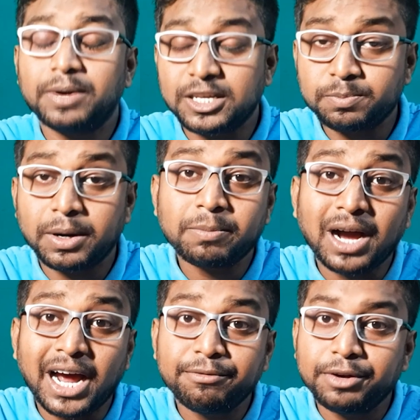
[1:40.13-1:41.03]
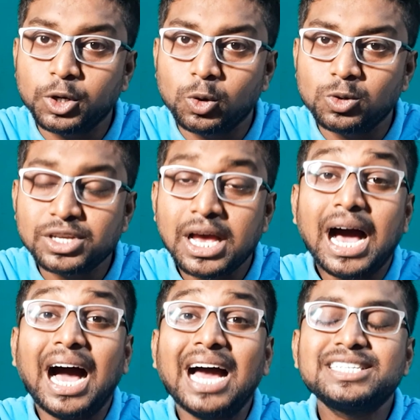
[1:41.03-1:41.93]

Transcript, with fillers: TestprepKart videos are